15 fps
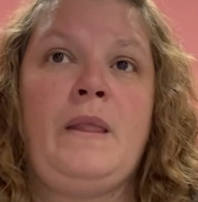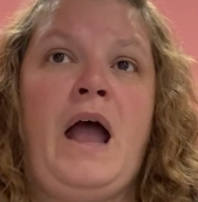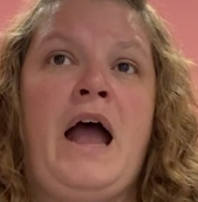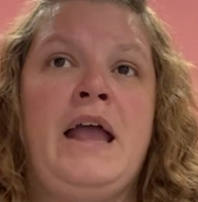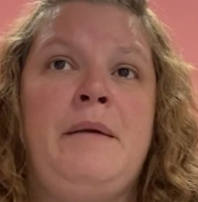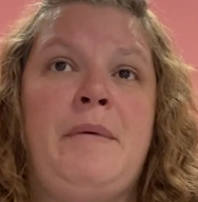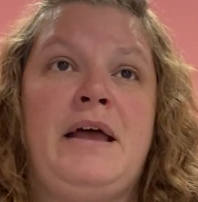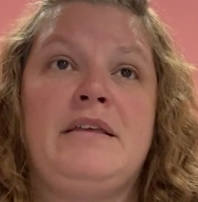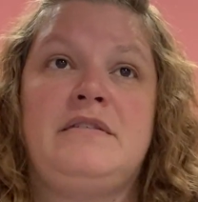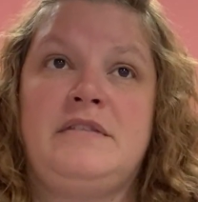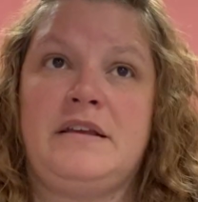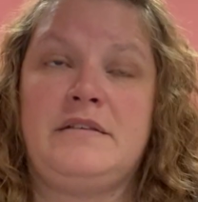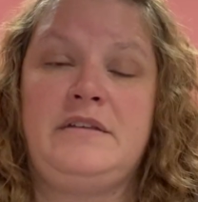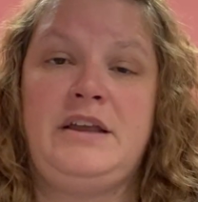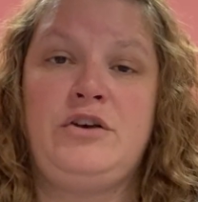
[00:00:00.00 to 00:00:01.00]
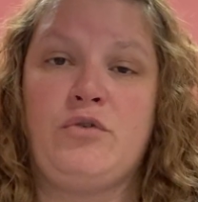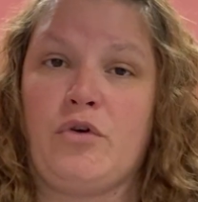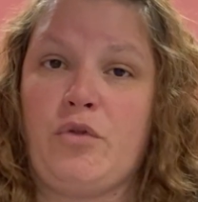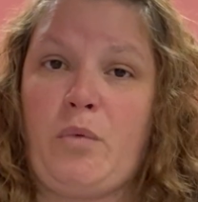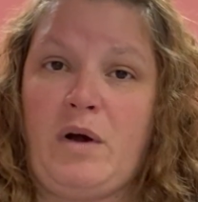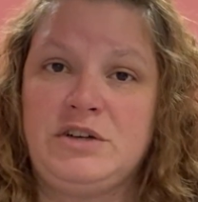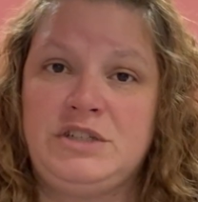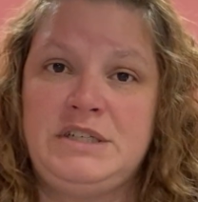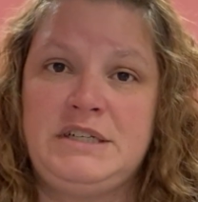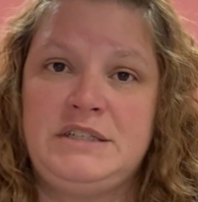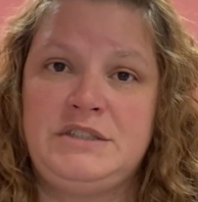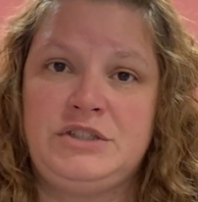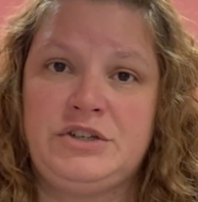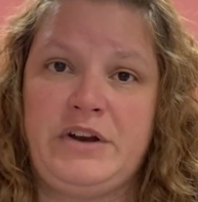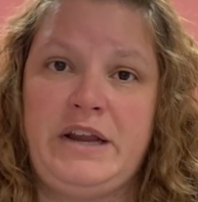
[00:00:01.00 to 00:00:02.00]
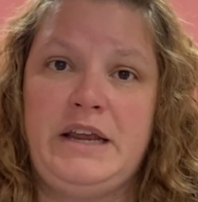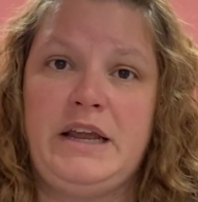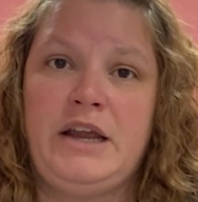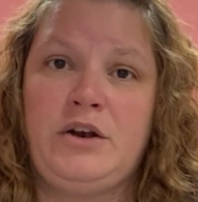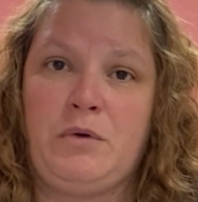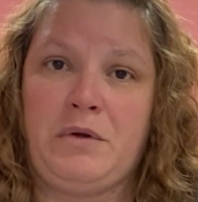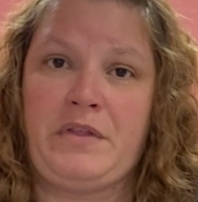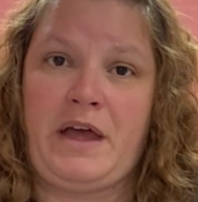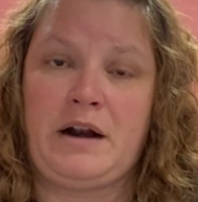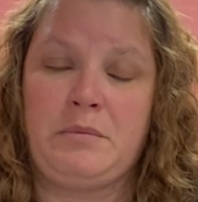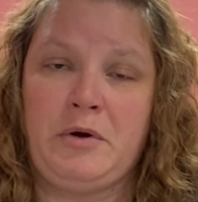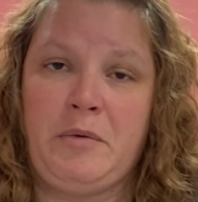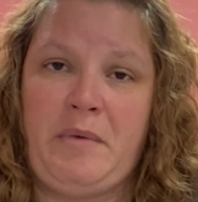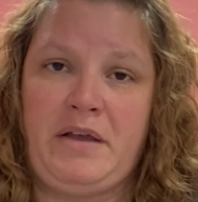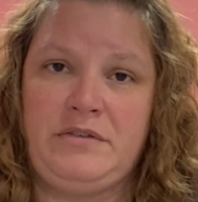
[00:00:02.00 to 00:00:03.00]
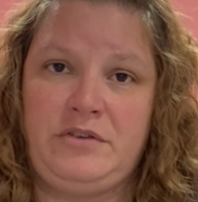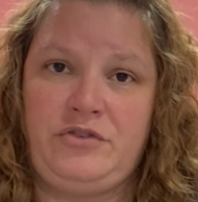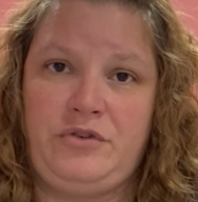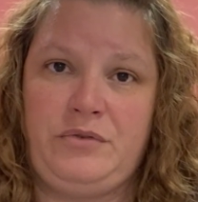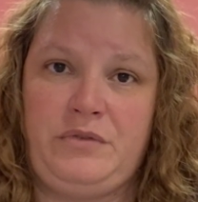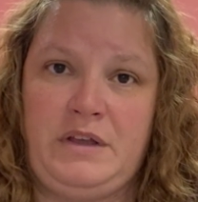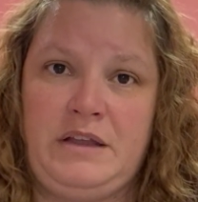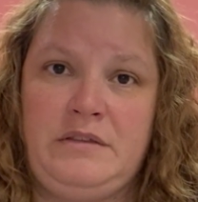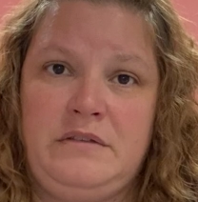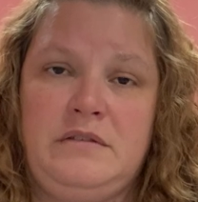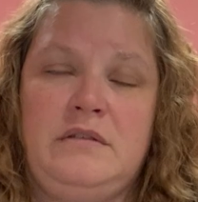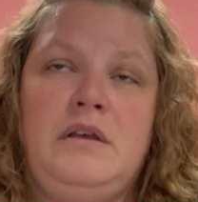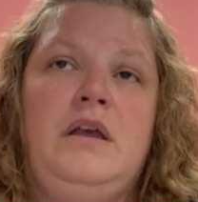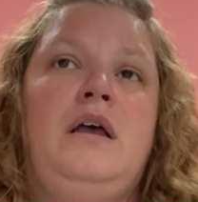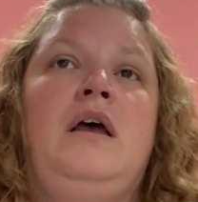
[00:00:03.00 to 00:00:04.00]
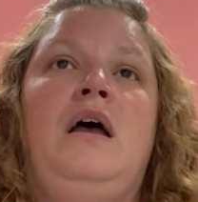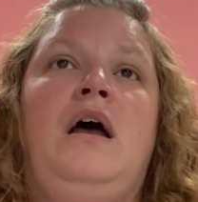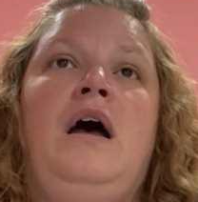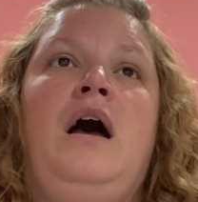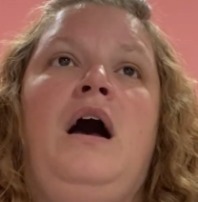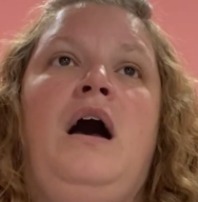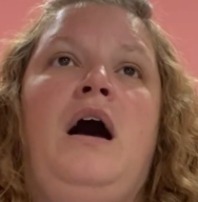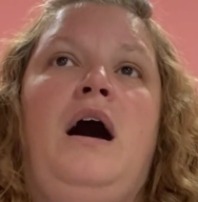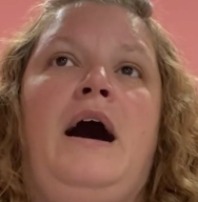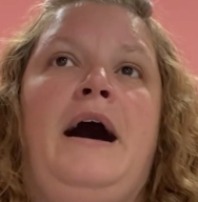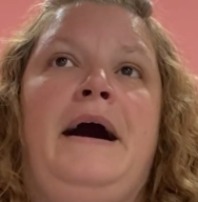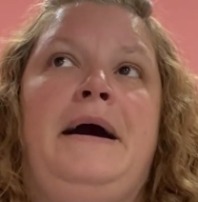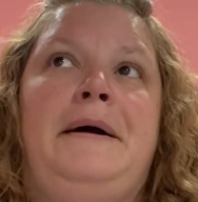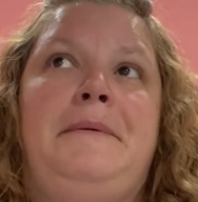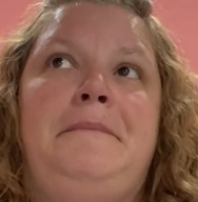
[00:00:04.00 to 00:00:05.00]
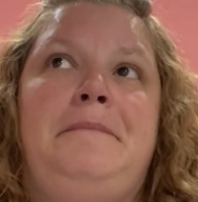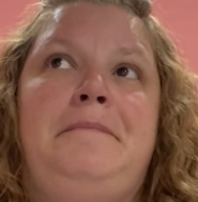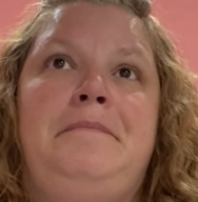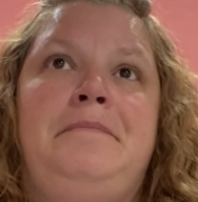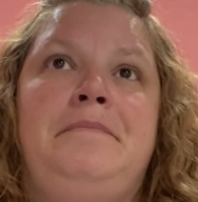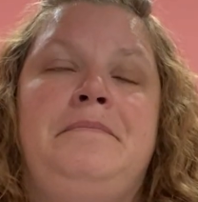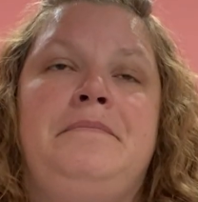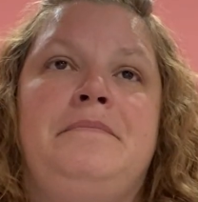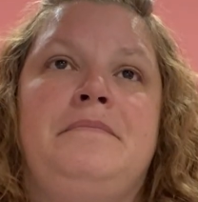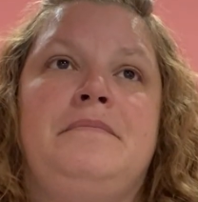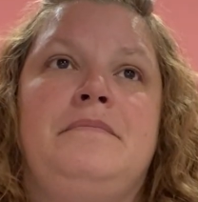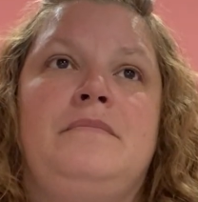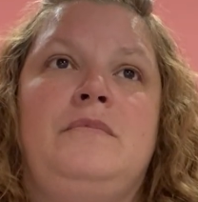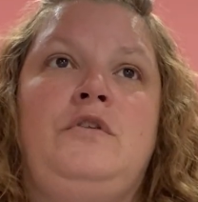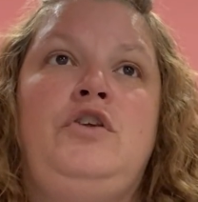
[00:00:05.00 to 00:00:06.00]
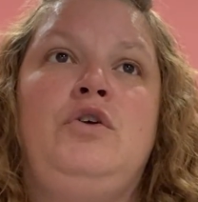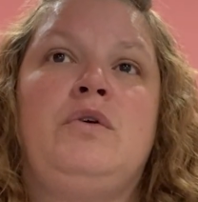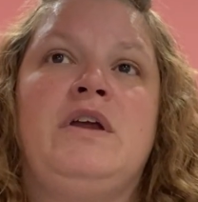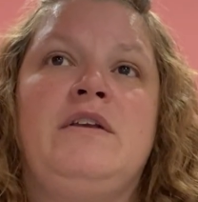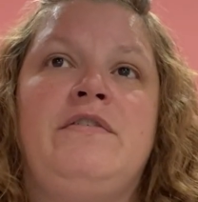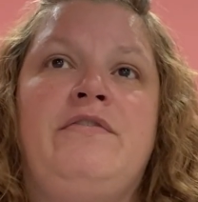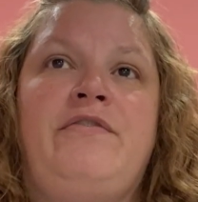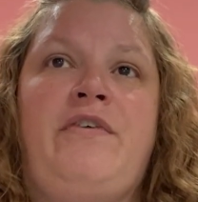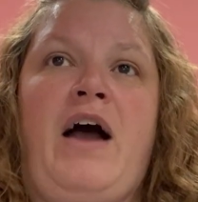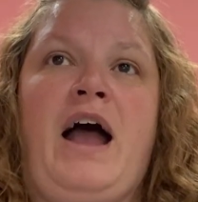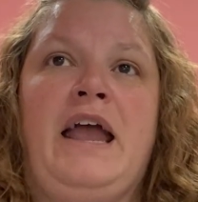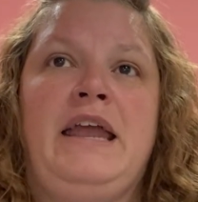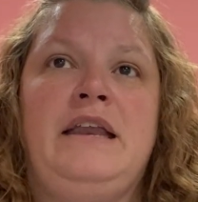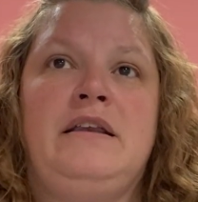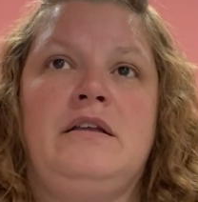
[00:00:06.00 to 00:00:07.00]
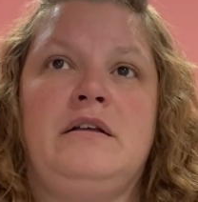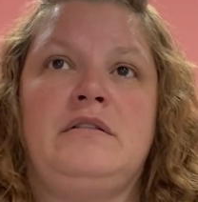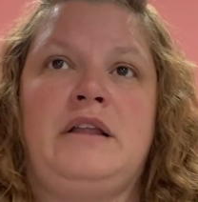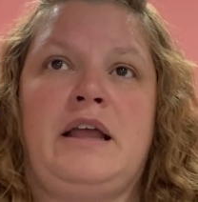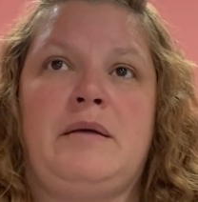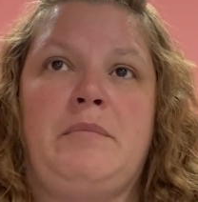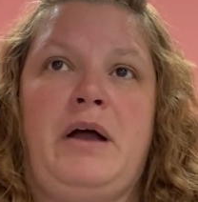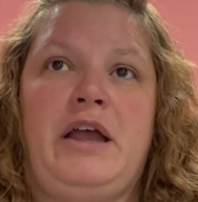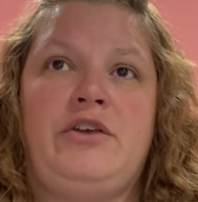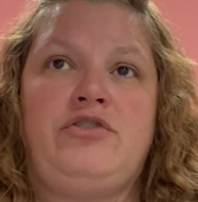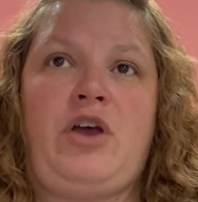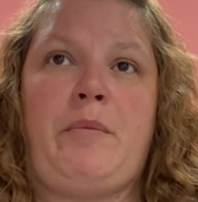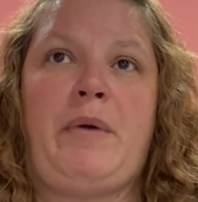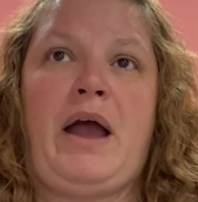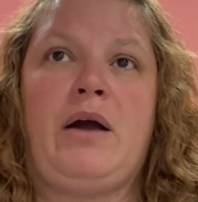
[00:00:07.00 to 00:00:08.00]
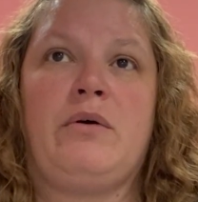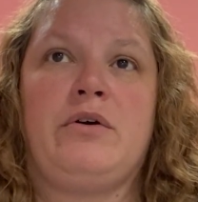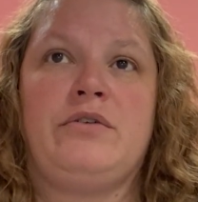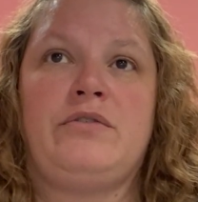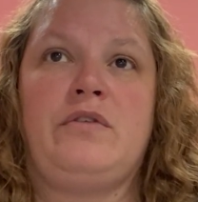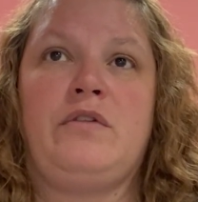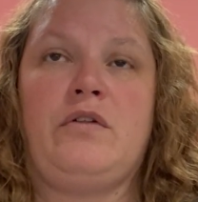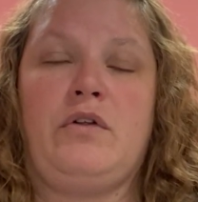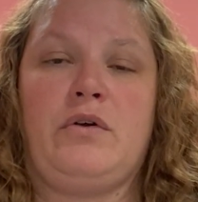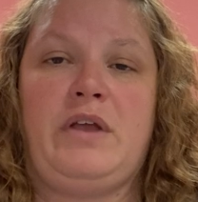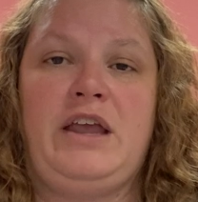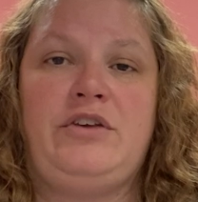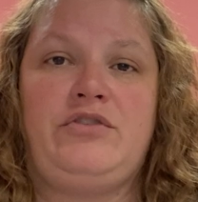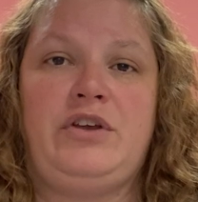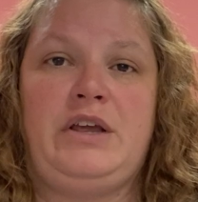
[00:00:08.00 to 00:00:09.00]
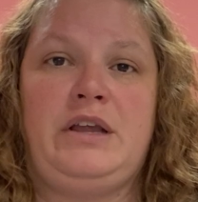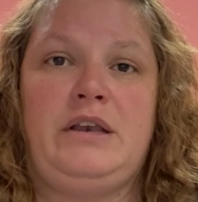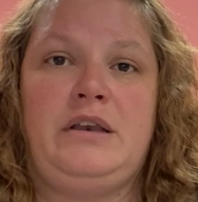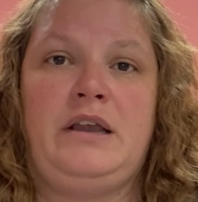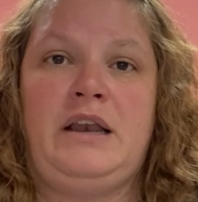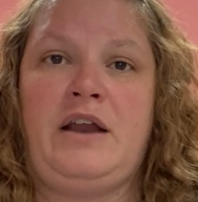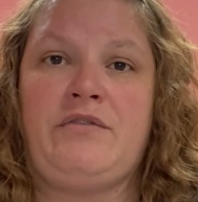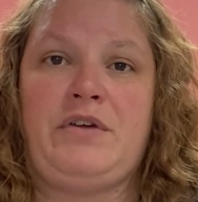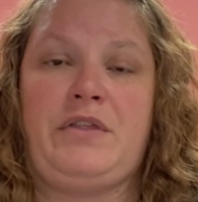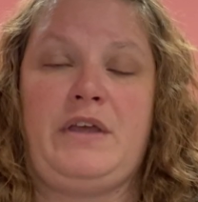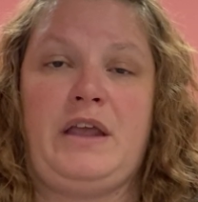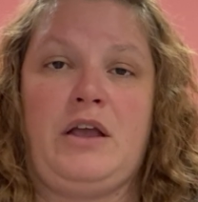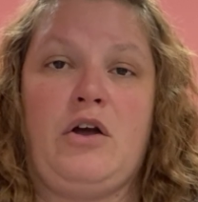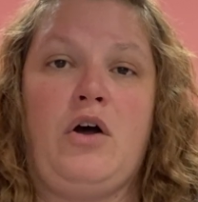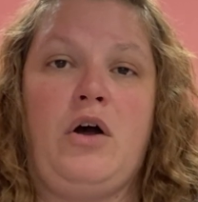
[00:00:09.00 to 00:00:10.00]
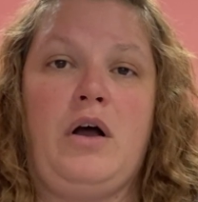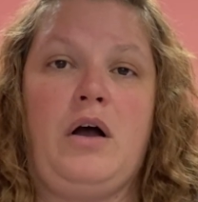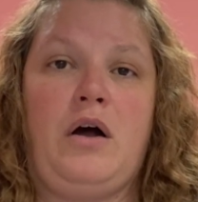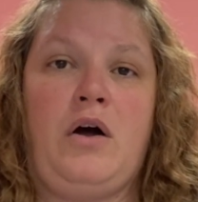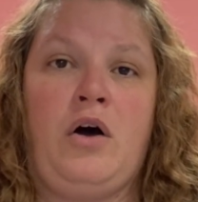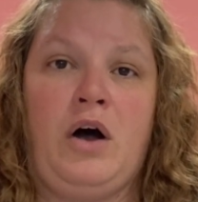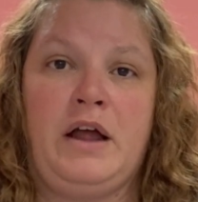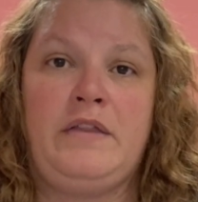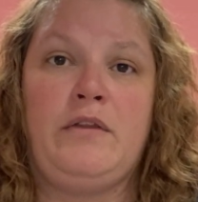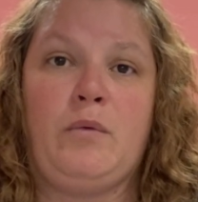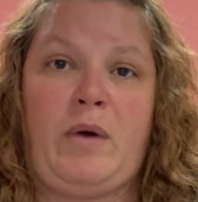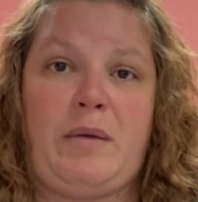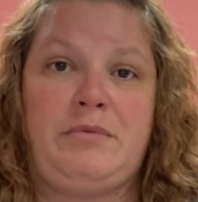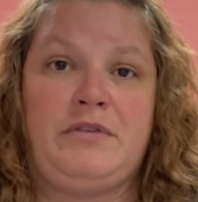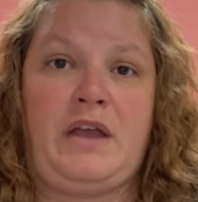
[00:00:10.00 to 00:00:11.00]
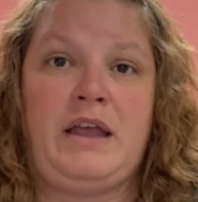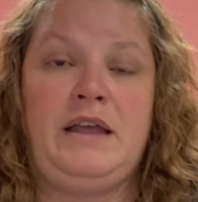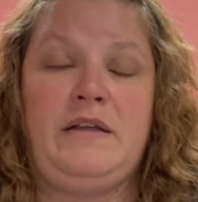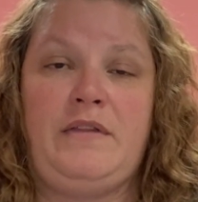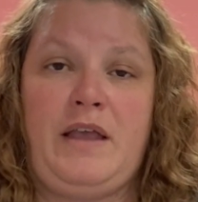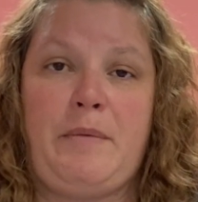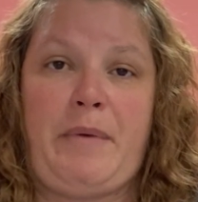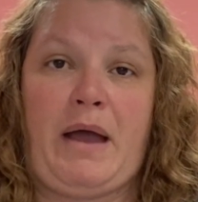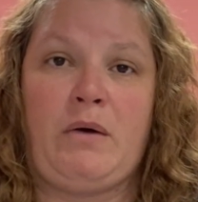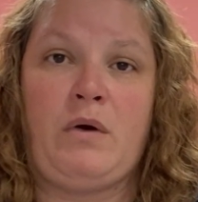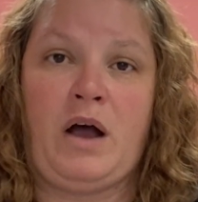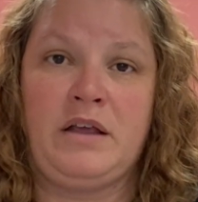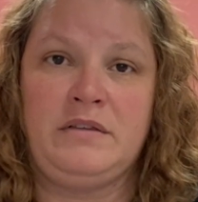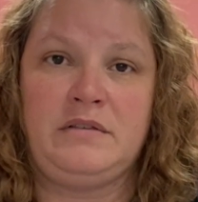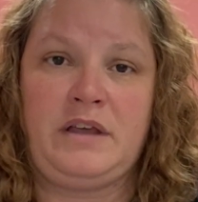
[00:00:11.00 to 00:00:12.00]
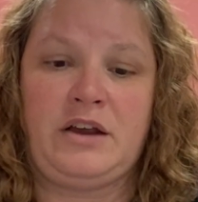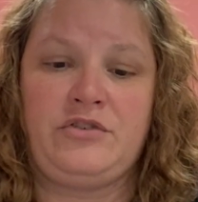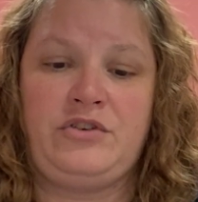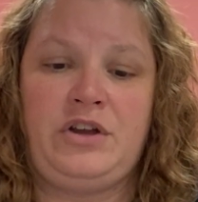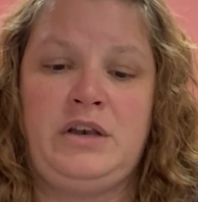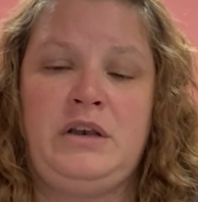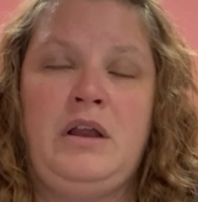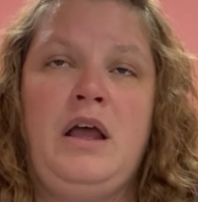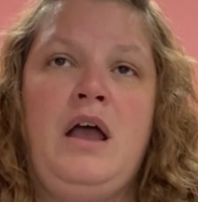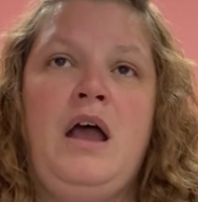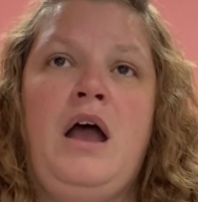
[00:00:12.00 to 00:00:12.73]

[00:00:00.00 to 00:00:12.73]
I am at 16 North Washington Street in North Attleboro, Massachusetts. You can find like my shop hours and the location and everything on the website in the About Us section.